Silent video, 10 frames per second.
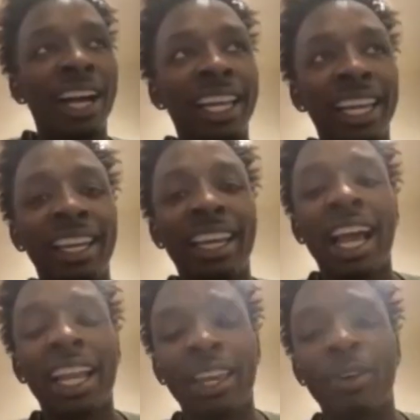I get it.
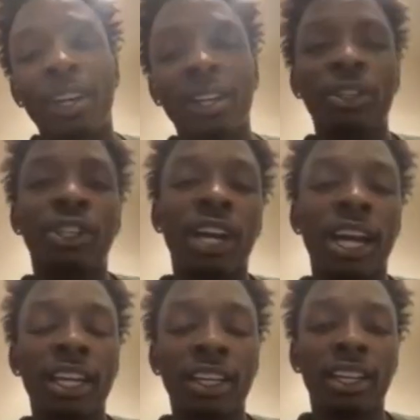I get what he was
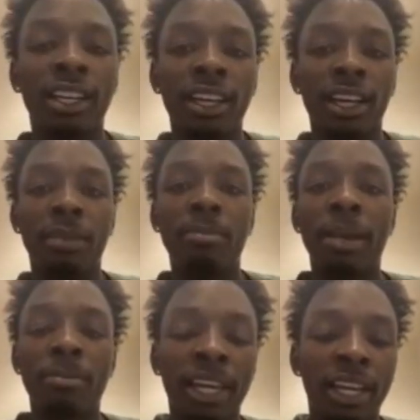trying to
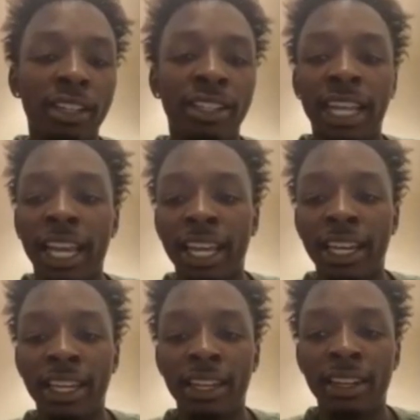make me
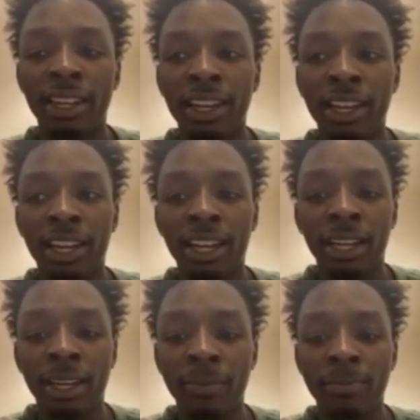understand. And
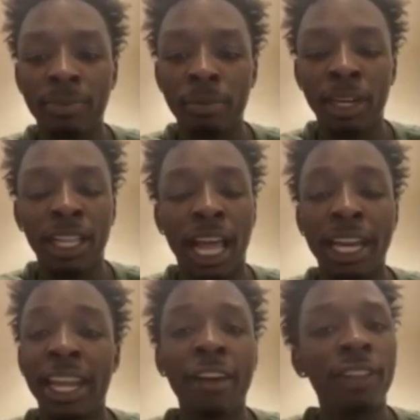yeah.
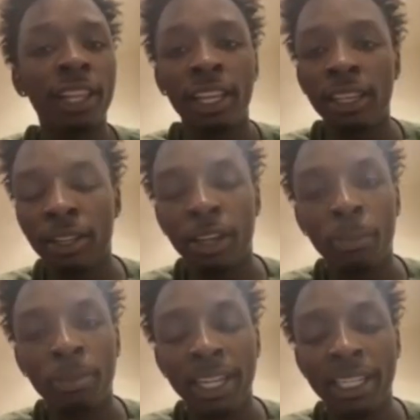Like, definitely, you
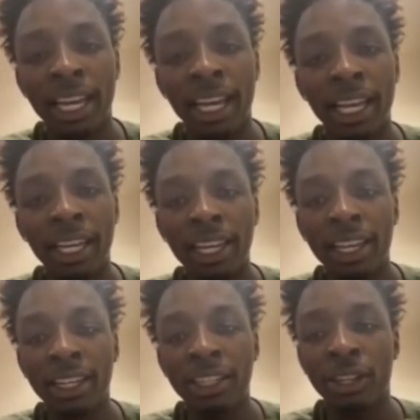know, PJ,
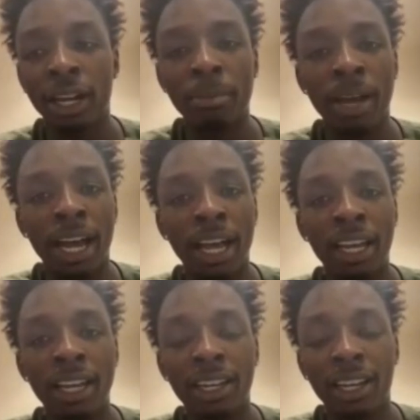
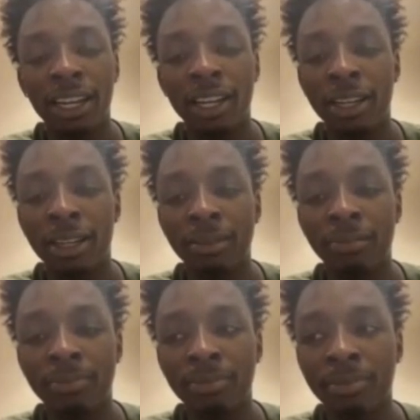
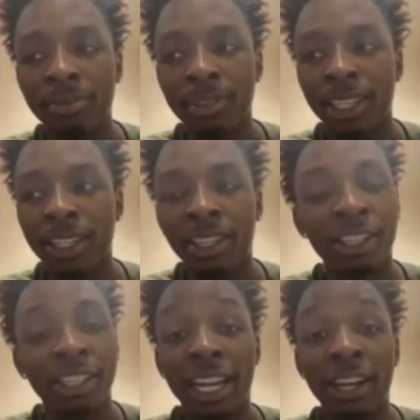Draymond,
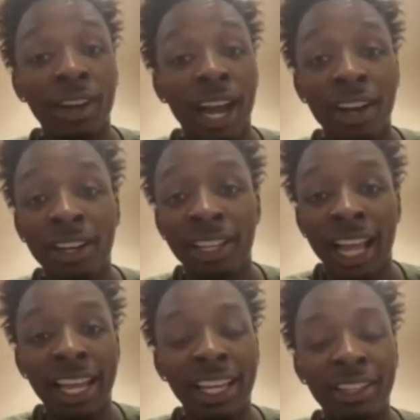Jay Crowder,
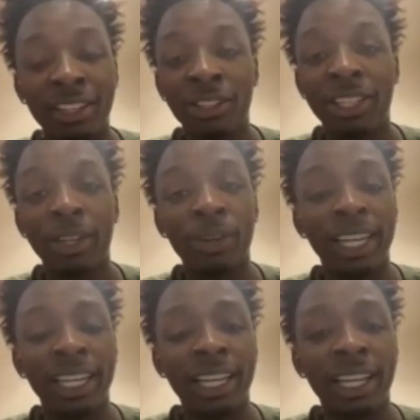like, you see what
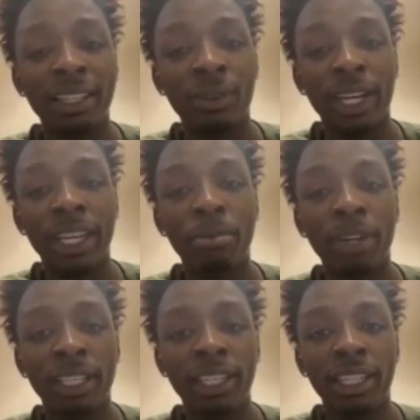he does and what he
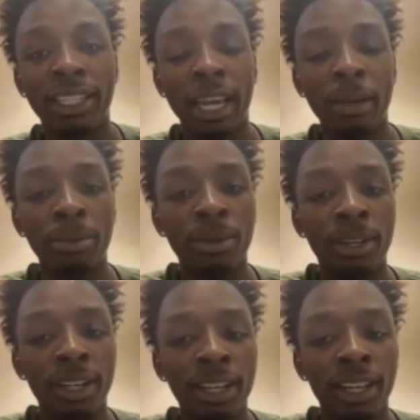brings to the table.